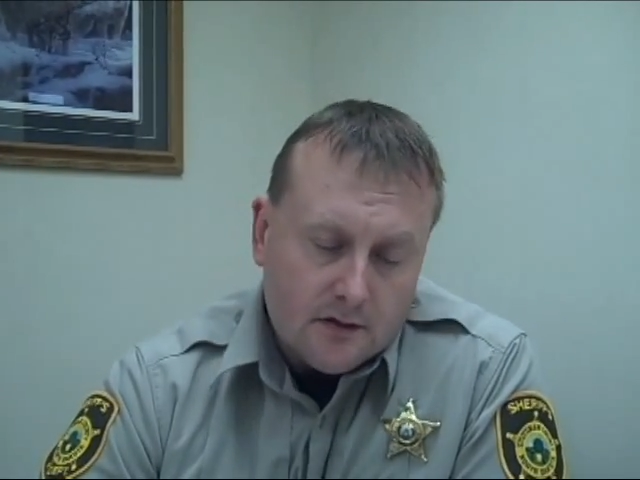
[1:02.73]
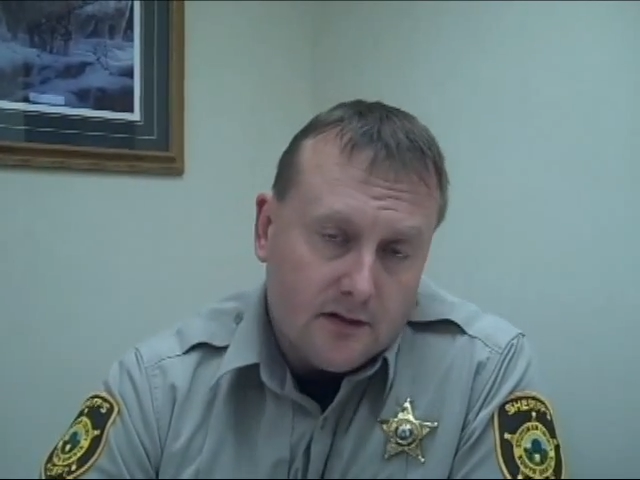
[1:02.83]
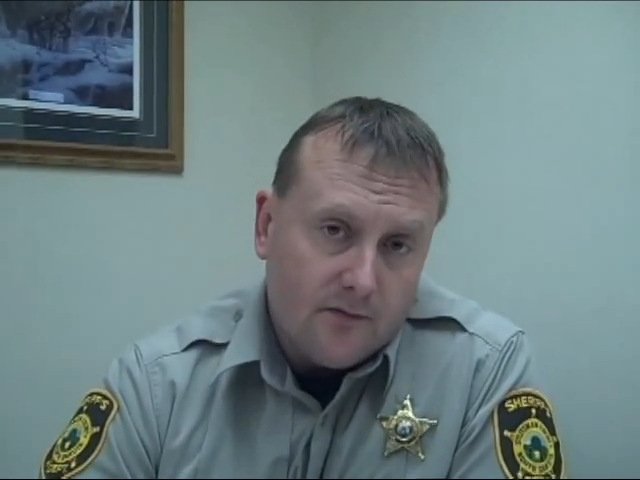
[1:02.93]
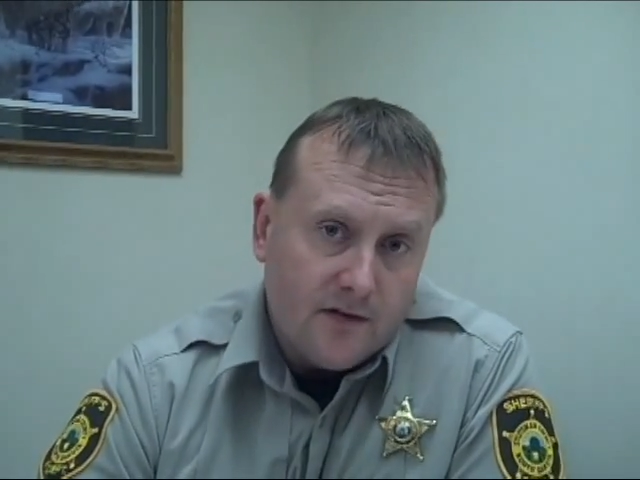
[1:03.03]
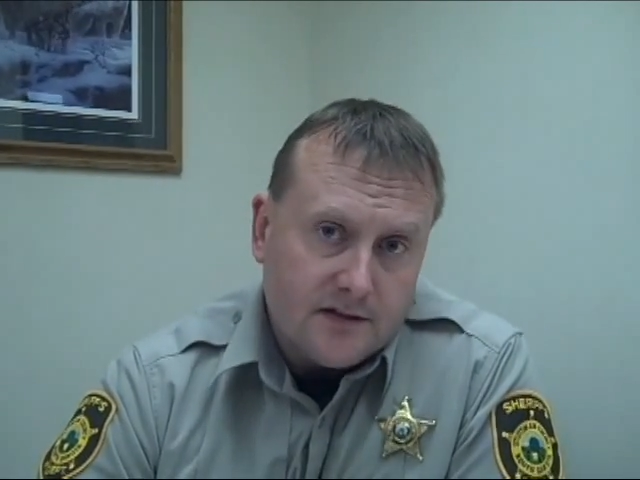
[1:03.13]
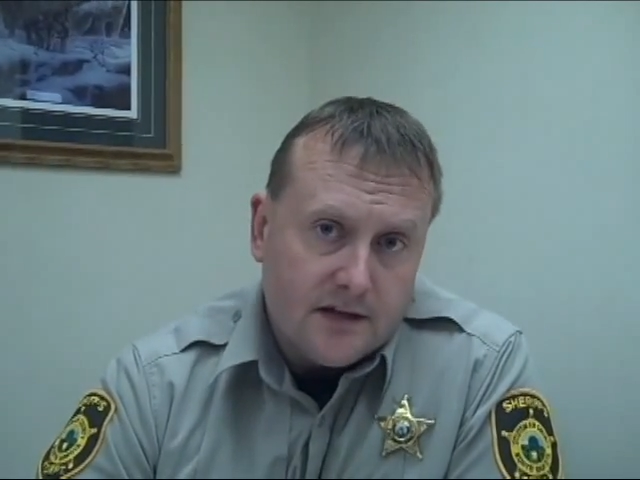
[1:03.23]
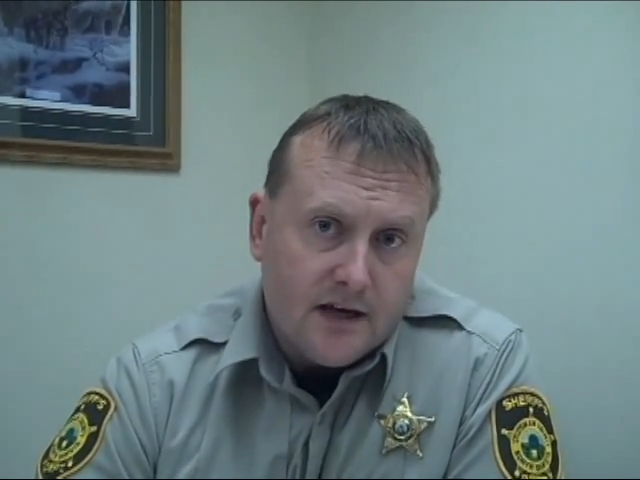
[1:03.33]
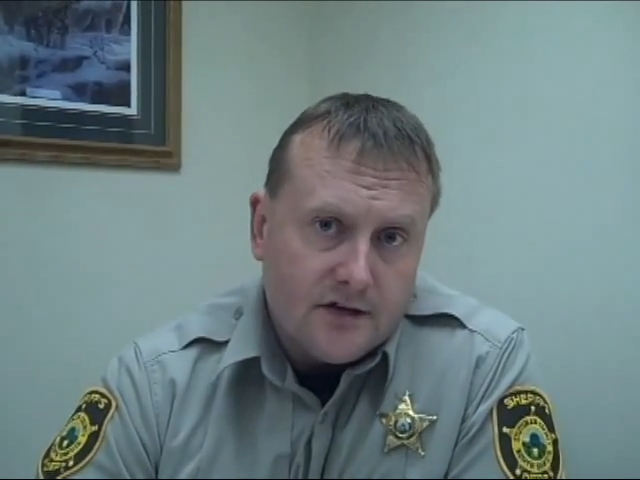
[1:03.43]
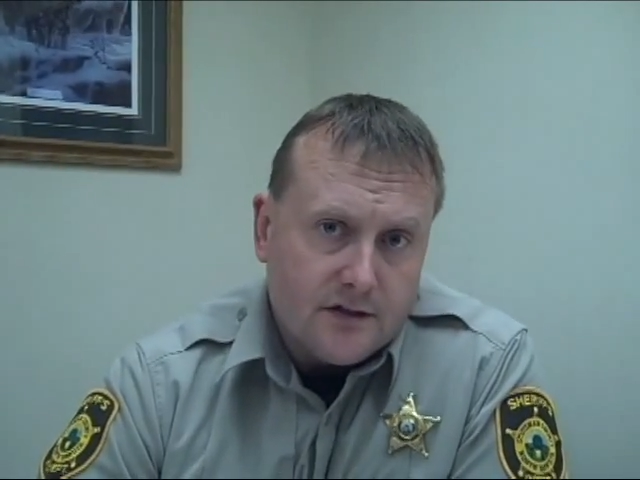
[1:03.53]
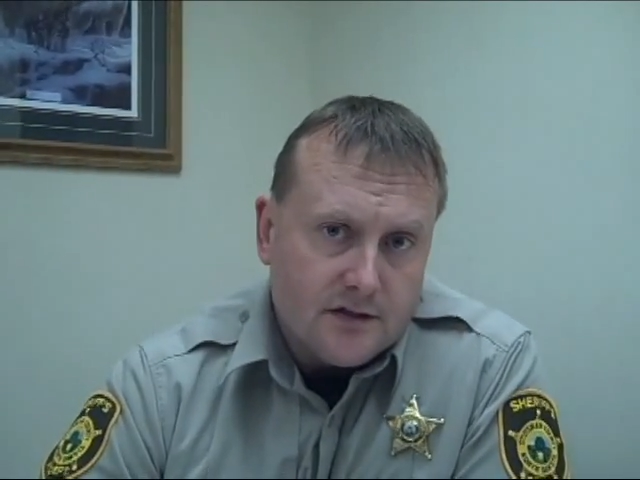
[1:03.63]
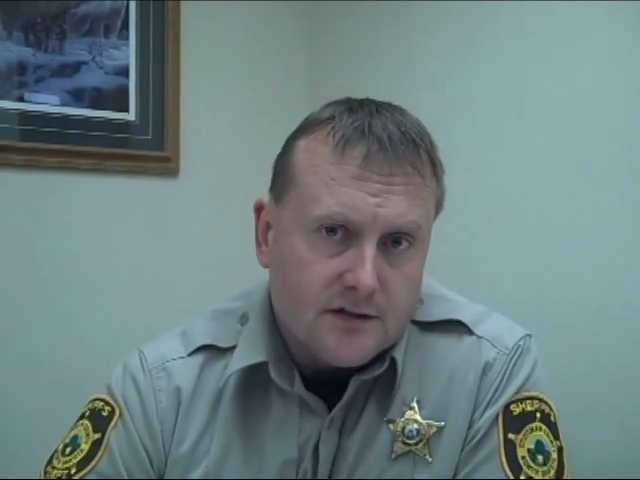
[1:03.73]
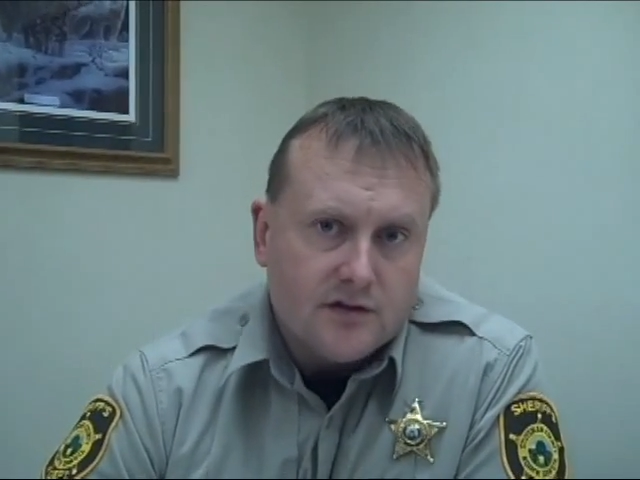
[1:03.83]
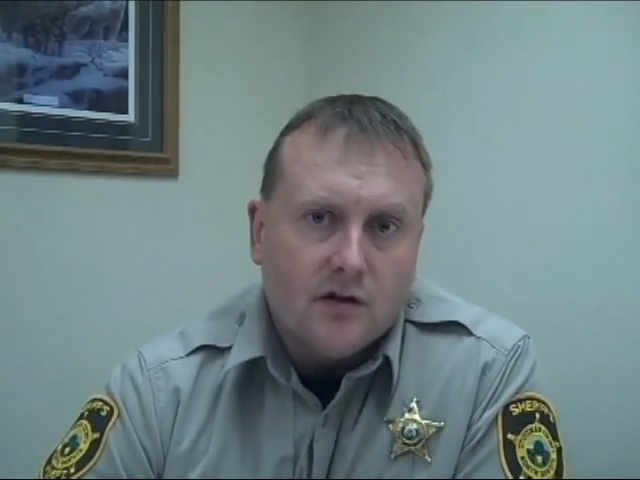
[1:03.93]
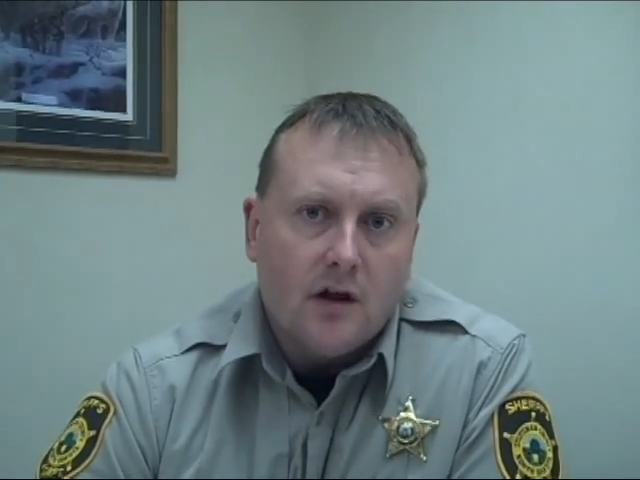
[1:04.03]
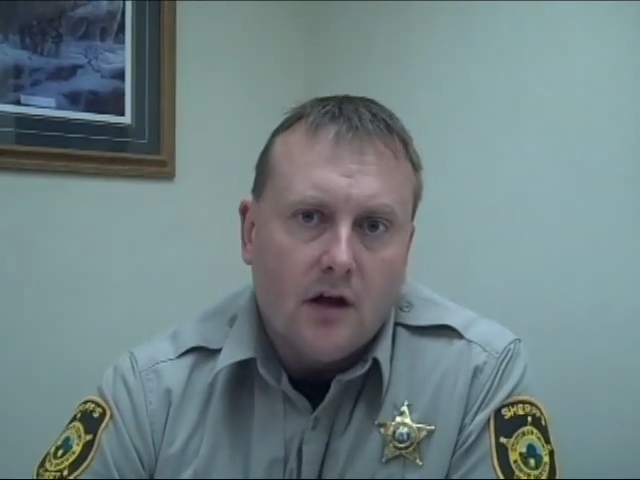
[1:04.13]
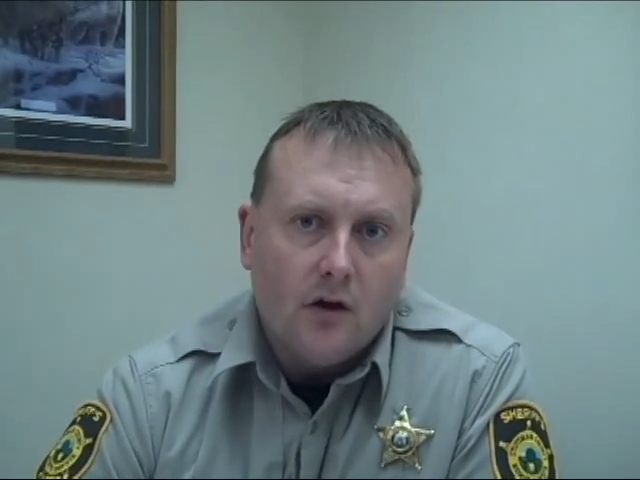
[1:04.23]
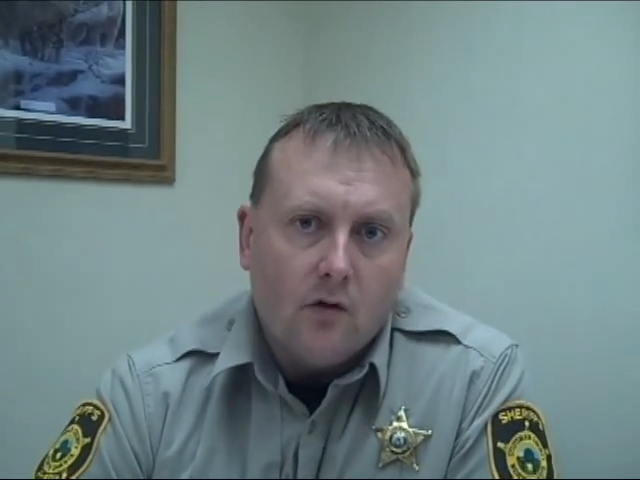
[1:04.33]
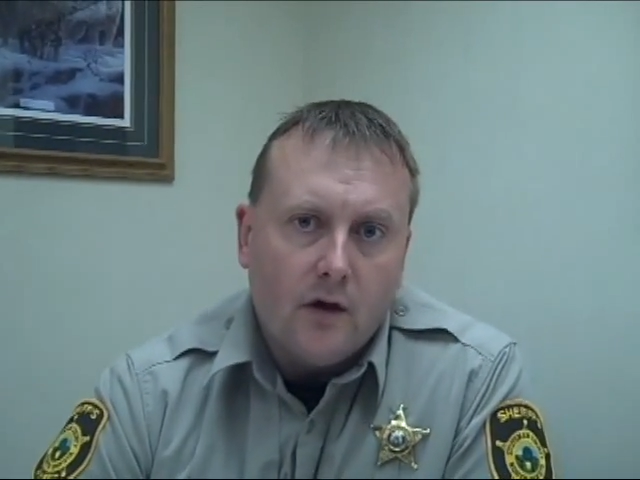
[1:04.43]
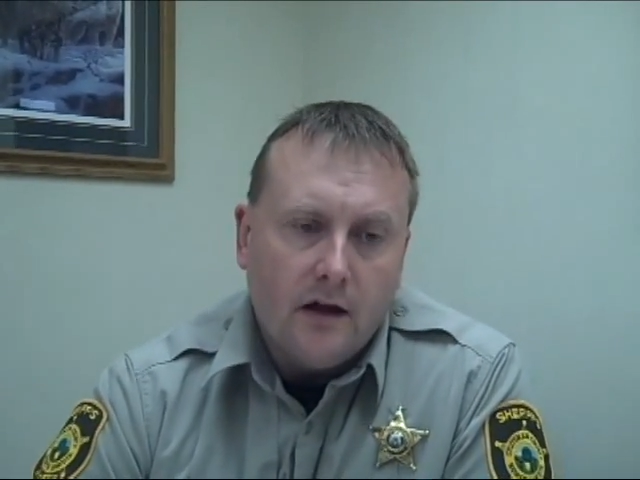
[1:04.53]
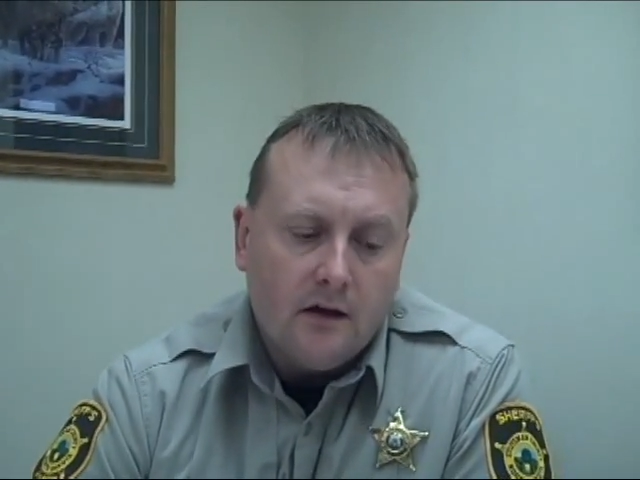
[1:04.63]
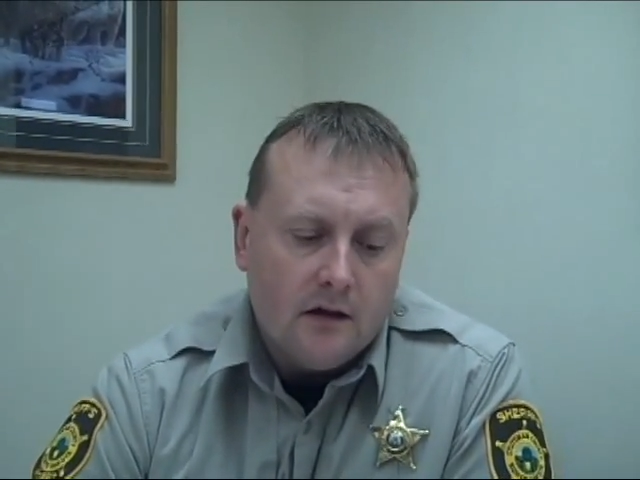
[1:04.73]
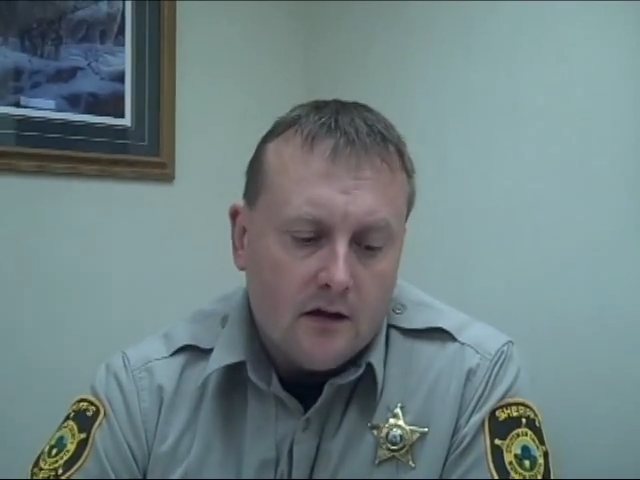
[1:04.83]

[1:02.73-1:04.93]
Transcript: The investigation is still ongoing,